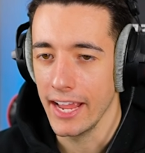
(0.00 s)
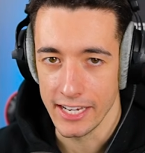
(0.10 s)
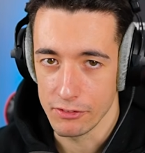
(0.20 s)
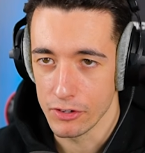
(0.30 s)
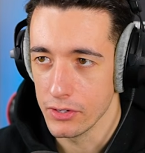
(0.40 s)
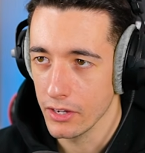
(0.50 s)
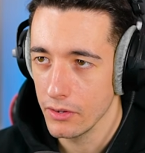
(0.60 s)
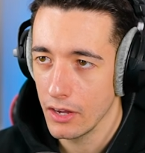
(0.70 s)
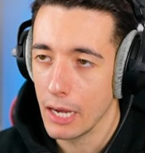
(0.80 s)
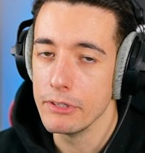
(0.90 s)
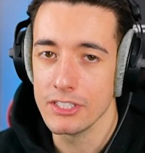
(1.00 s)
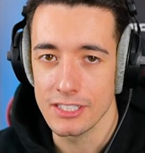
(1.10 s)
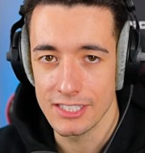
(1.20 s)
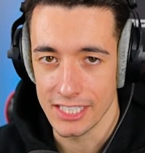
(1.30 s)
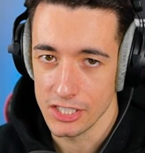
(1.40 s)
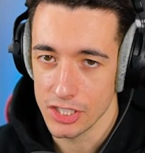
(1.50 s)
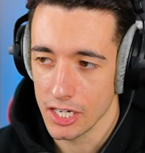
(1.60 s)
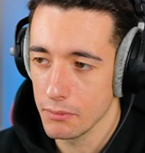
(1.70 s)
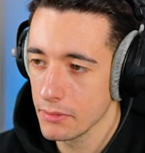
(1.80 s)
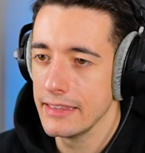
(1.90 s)
any root note. I'm using C
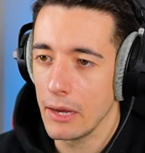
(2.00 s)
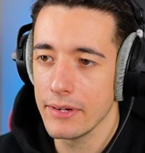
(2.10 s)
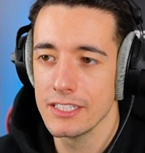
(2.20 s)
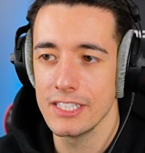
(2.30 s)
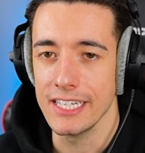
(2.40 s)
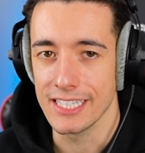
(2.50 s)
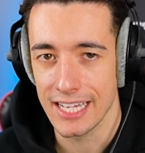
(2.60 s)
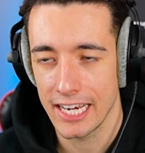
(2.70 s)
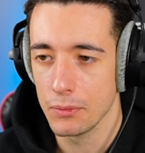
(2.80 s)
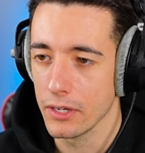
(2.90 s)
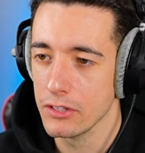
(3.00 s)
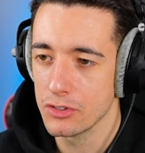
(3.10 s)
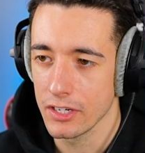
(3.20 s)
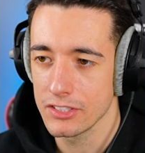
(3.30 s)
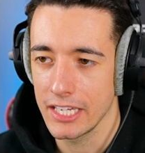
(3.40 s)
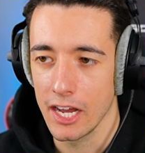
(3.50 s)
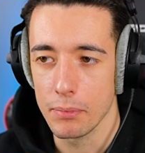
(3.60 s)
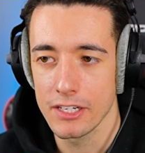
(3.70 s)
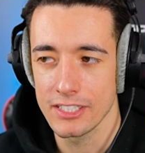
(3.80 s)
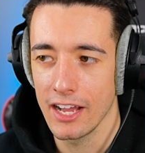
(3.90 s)
sharp. Now we can see exactly what notes are in our scale
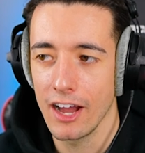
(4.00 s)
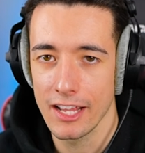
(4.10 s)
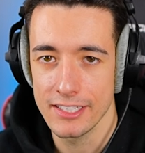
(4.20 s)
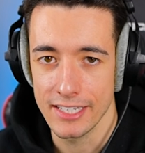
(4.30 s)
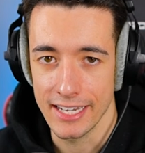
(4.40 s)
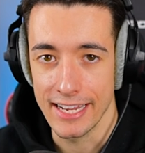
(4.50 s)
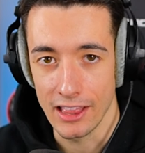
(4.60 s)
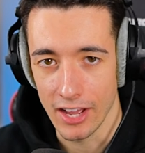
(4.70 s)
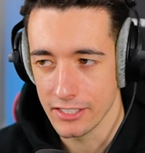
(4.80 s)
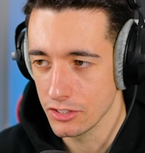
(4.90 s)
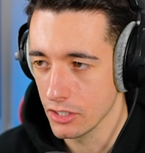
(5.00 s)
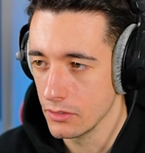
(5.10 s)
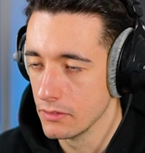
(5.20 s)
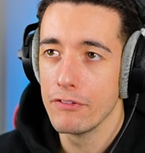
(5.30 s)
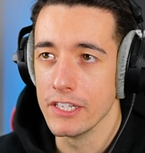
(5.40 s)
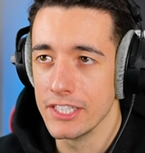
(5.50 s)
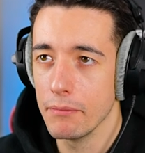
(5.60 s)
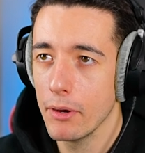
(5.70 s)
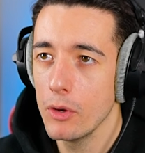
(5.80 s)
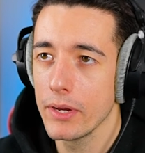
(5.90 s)
because they're highlighted in a lighter tone. For the
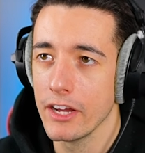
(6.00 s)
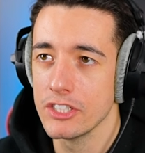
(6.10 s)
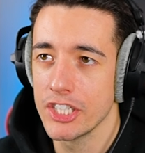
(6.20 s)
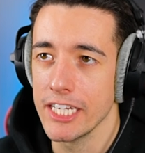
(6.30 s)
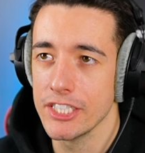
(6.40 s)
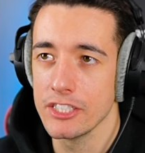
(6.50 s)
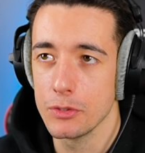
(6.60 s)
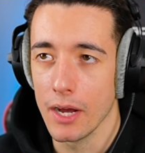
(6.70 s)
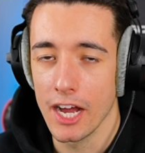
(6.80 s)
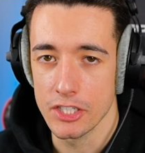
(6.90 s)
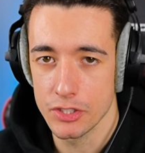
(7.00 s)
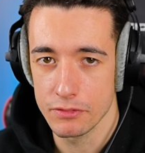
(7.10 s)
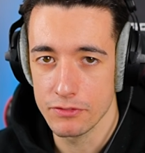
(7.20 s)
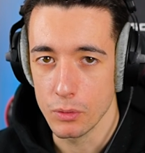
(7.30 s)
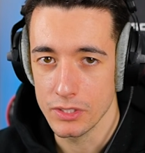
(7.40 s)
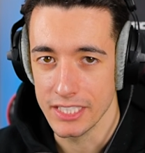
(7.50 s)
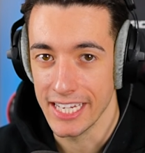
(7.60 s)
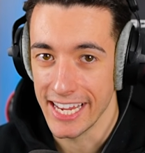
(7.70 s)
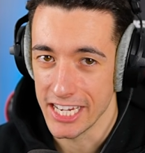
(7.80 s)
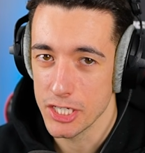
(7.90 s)
tempo, we're going to change this to
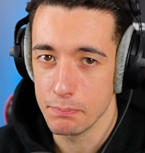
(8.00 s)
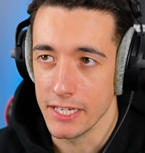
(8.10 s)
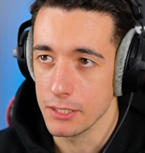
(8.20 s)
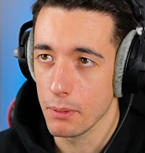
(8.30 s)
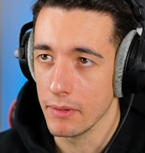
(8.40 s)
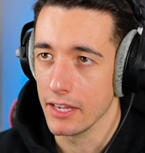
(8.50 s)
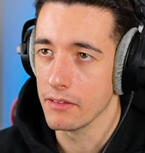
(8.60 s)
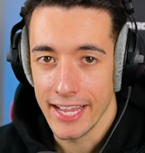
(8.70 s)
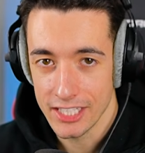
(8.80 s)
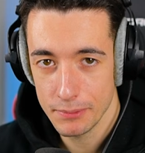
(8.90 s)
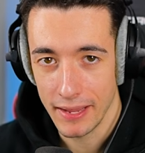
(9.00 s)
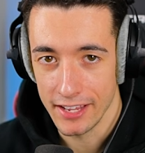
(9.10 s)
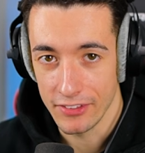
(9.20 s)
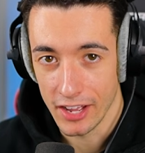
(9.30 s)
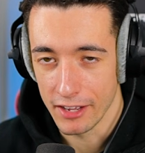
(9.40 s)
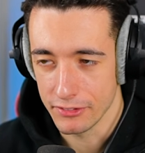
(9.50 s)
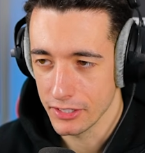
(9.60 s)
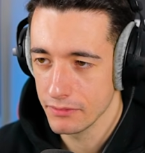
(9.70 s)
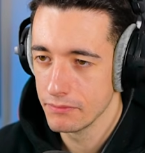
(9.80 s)
140-ish beats per minute. Here's the pattern that I've got.